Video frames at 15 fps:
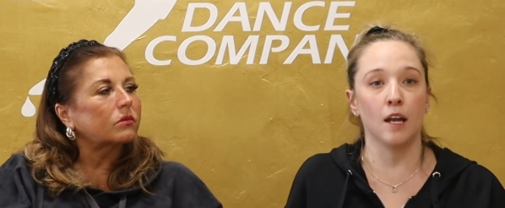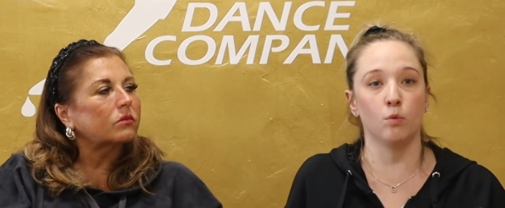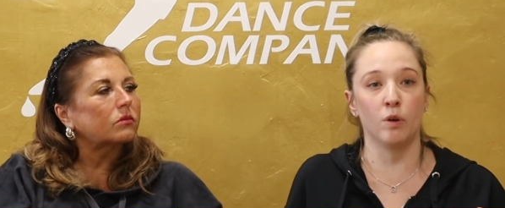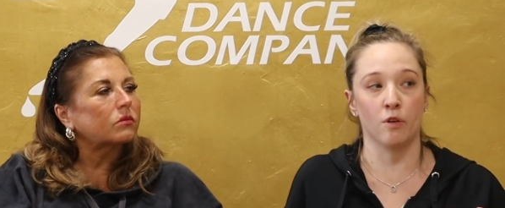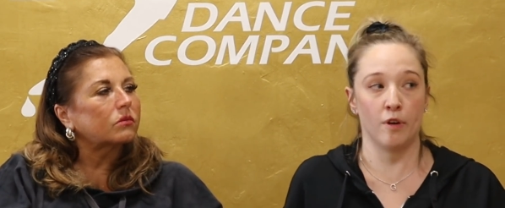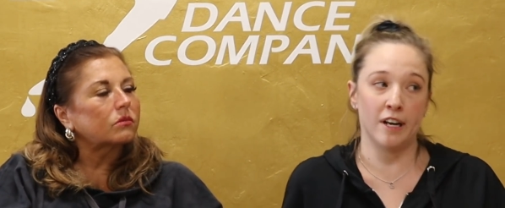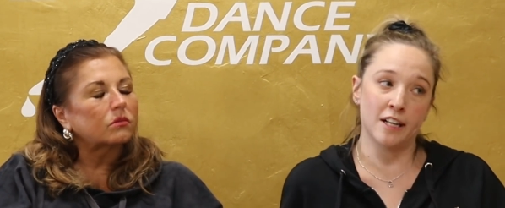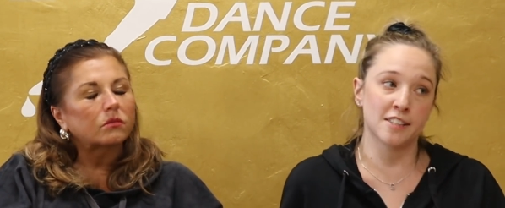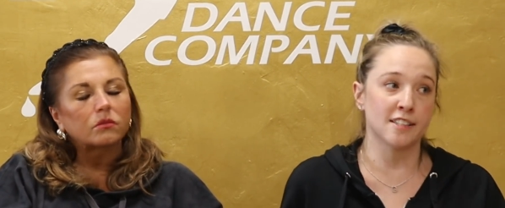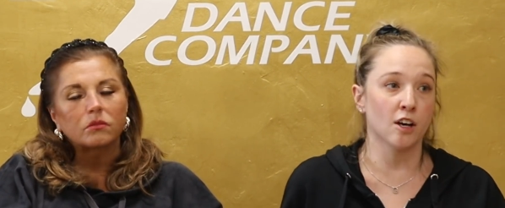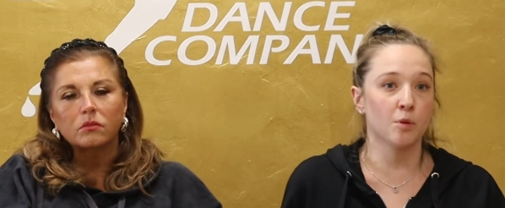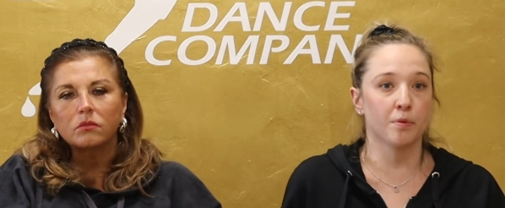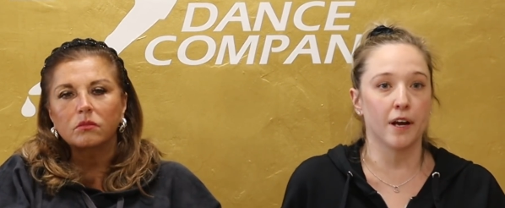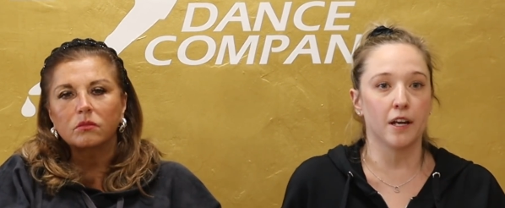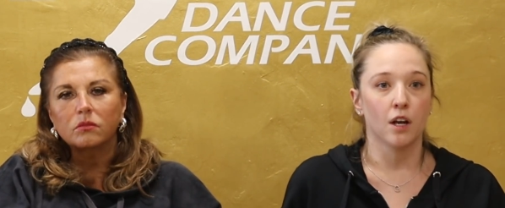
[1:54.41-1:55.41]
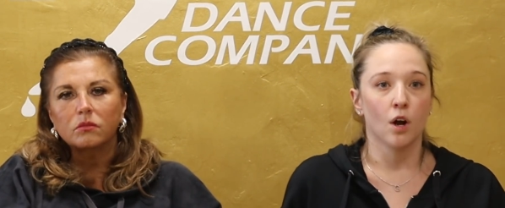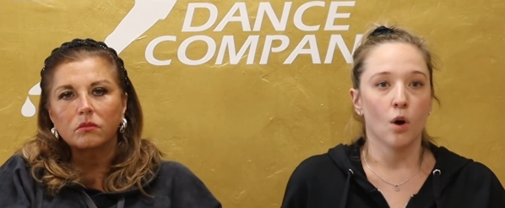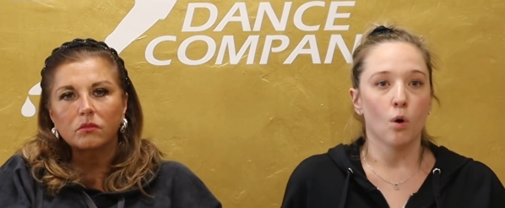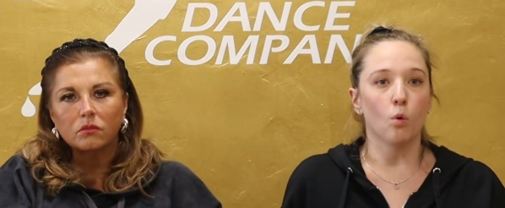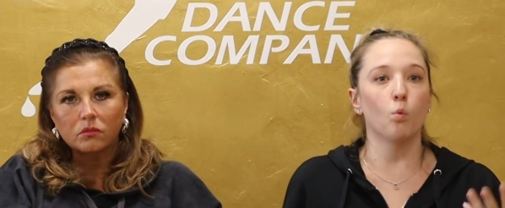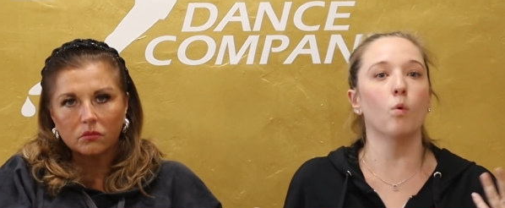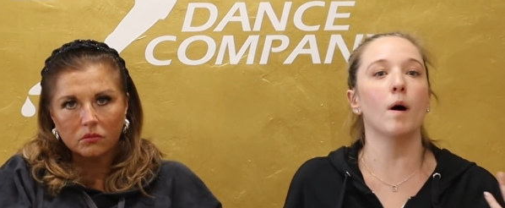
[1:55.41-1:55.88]
Speaker 1: and we were ready to
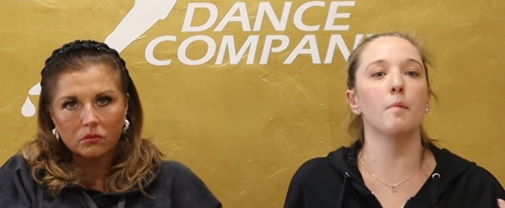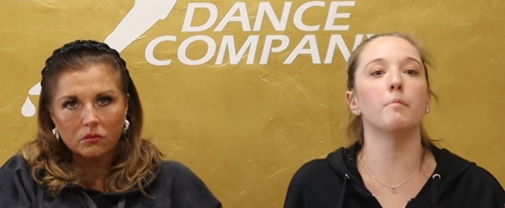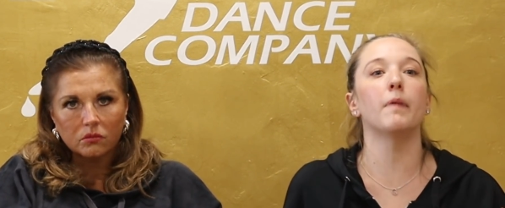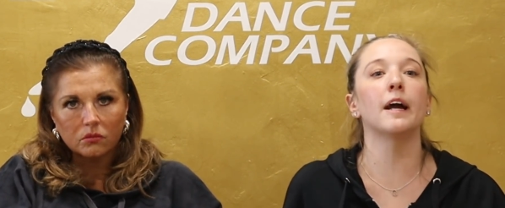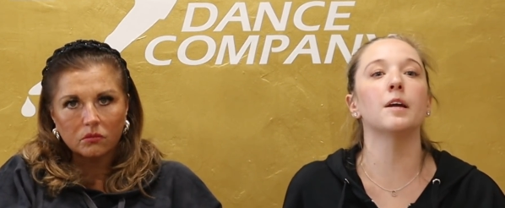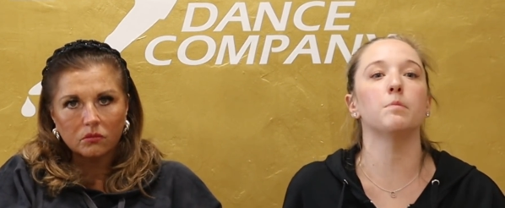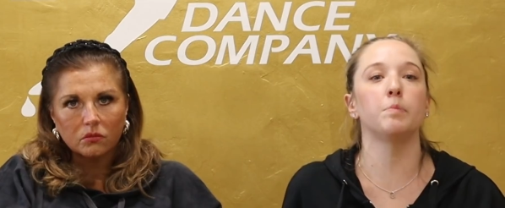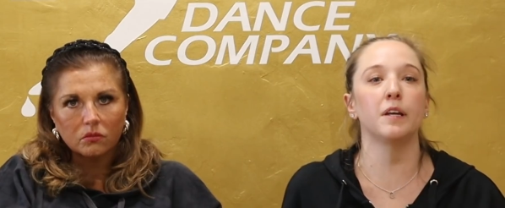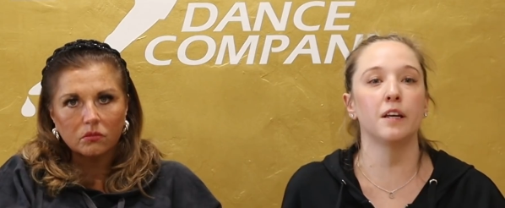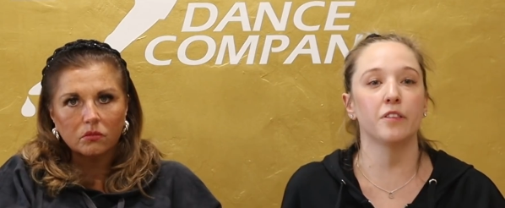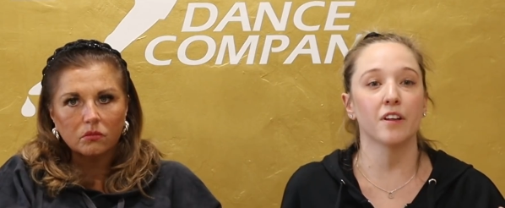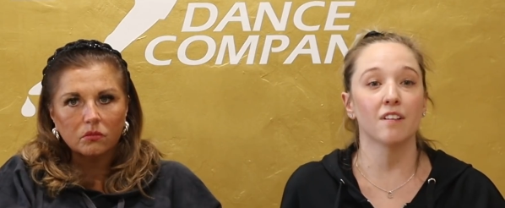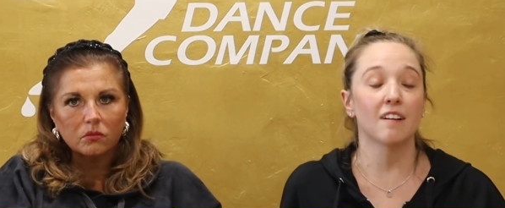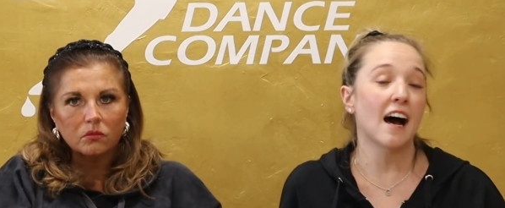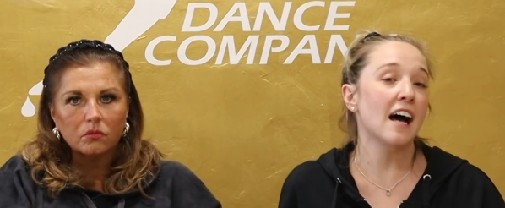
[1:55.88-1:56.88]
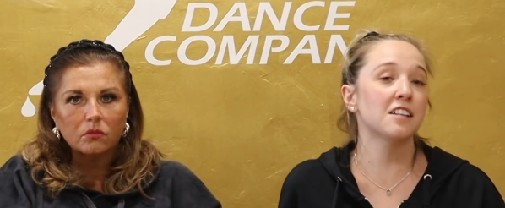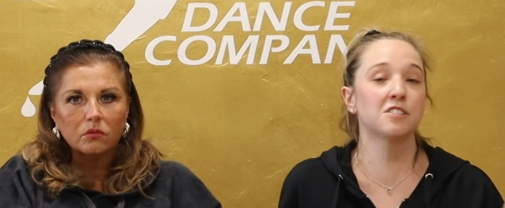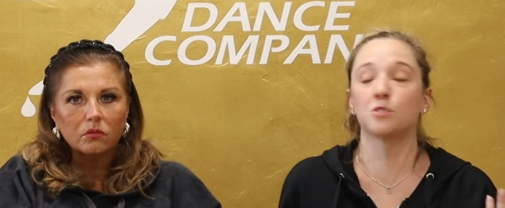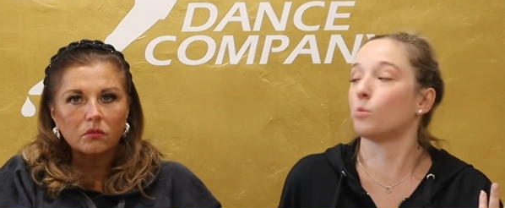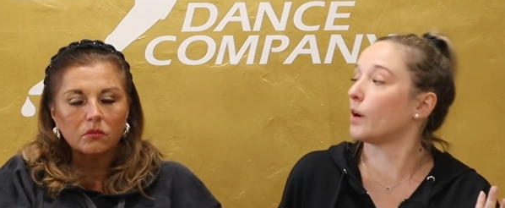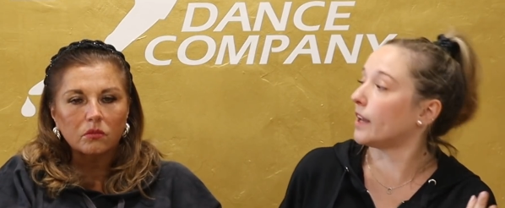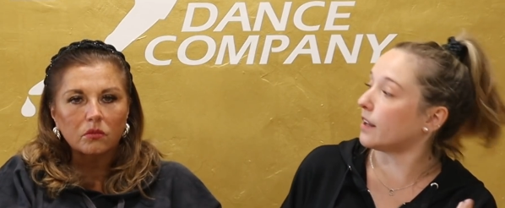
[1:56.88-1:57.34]
celebrate what might be the
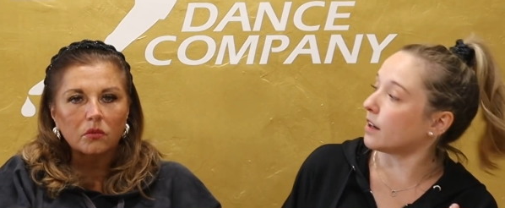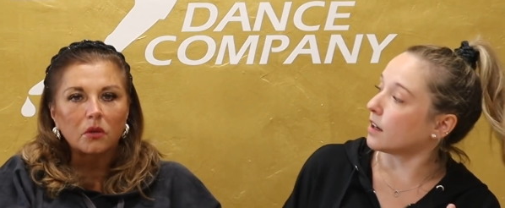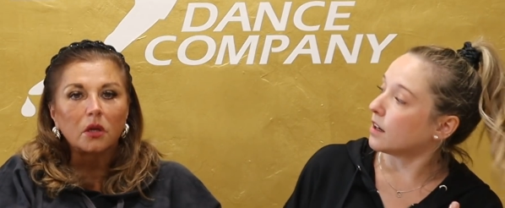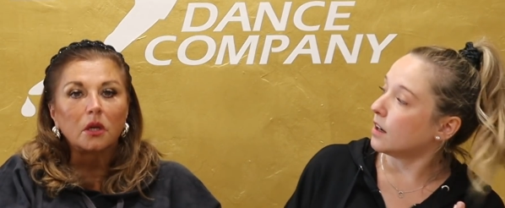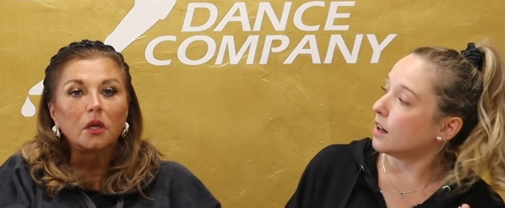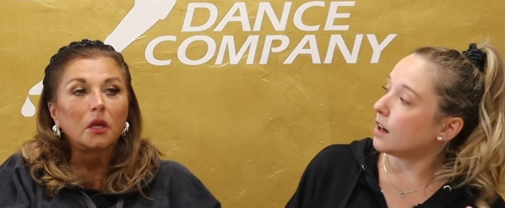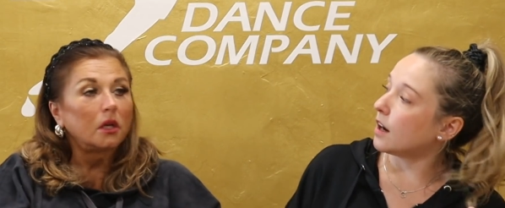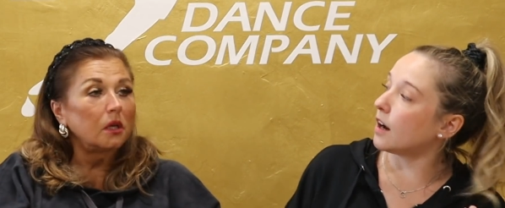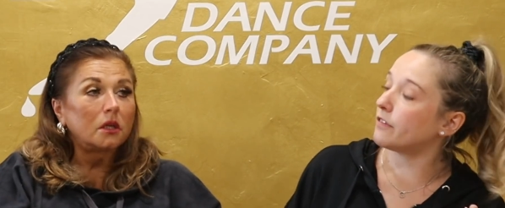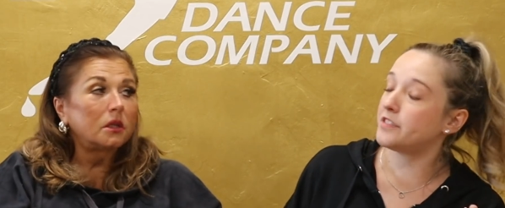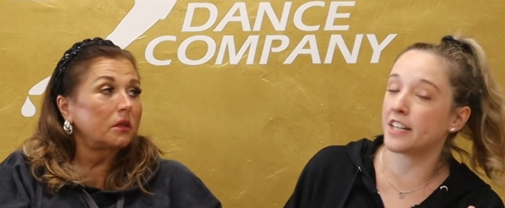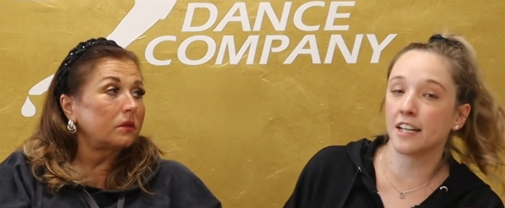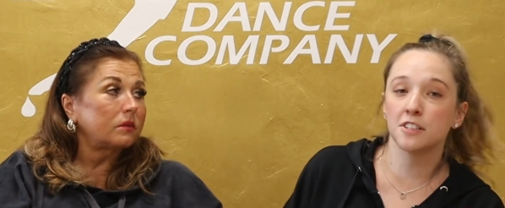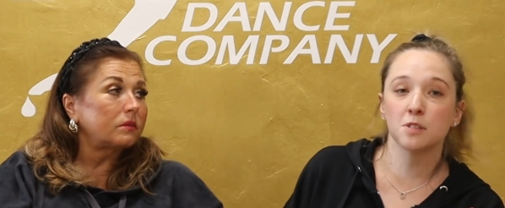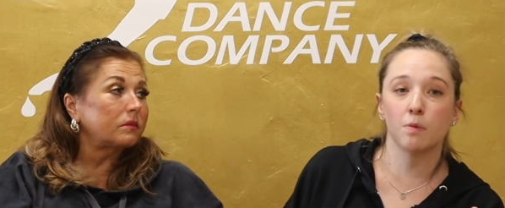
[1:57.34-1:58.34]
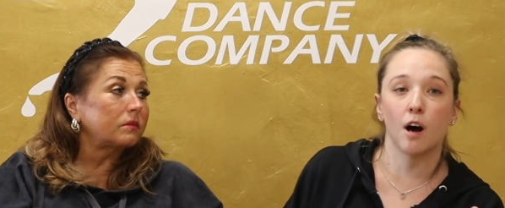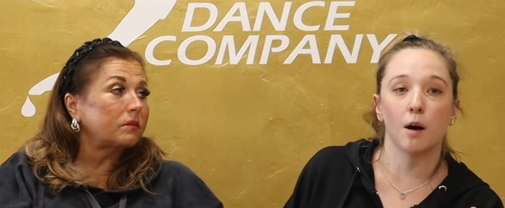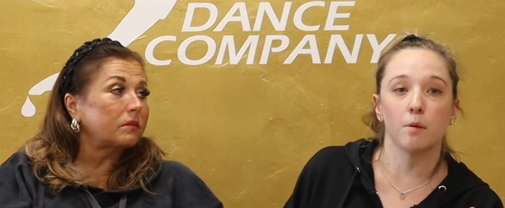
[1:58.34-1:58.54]
last win of Dance